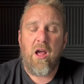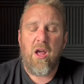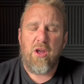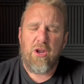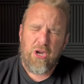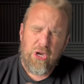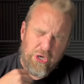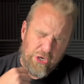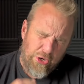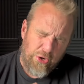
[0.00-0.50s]

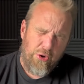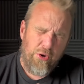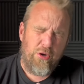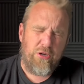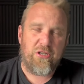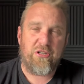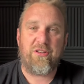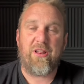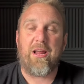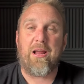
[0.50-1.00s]

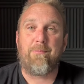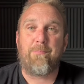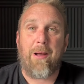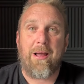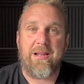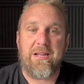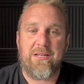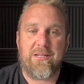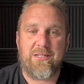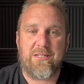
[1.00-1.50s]
Huge thick
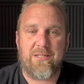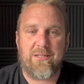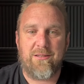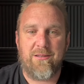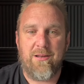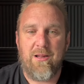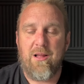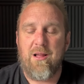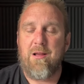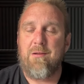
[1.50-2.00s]
bass,
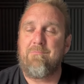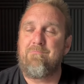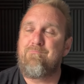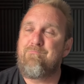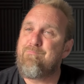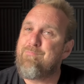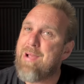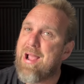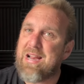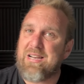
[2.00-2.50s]

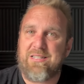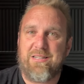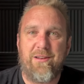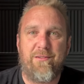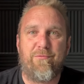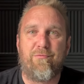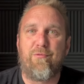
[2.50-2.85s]
massive